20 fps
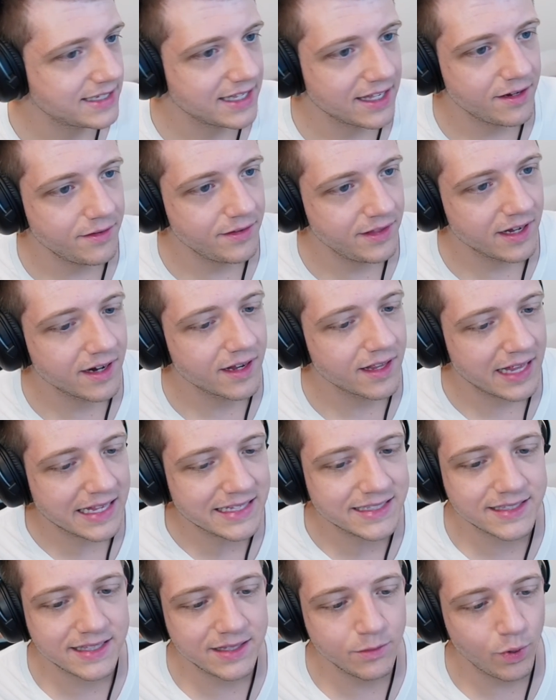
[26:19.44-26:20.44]
gonna
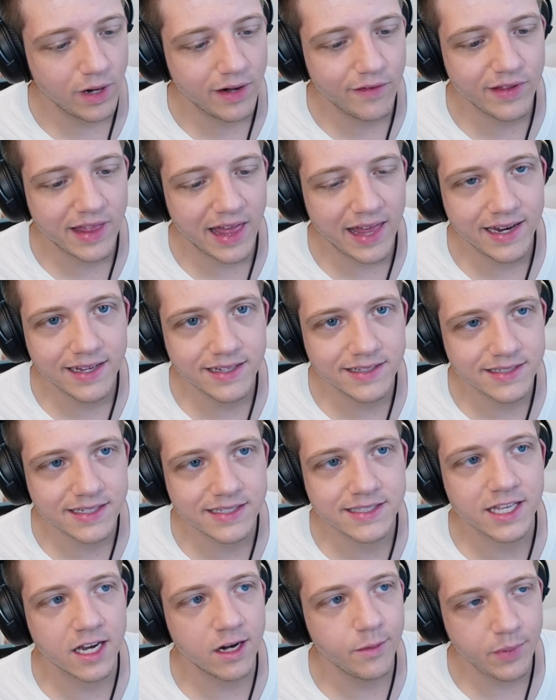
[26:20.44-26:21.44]
whatever that is
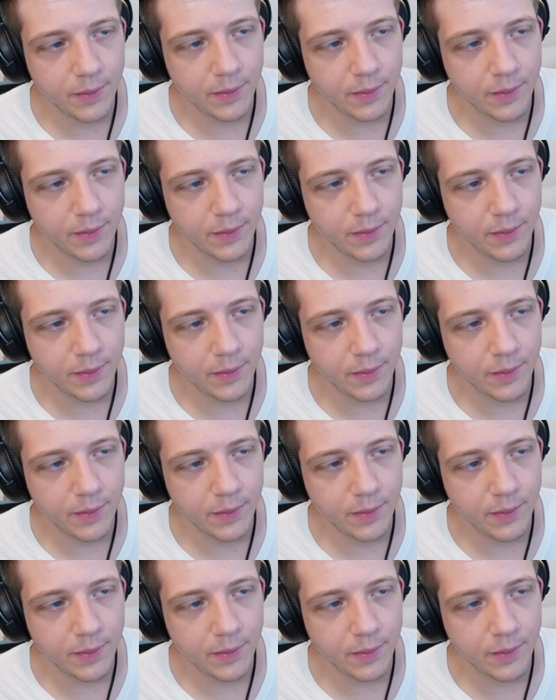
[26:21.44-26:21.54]
it's gonna be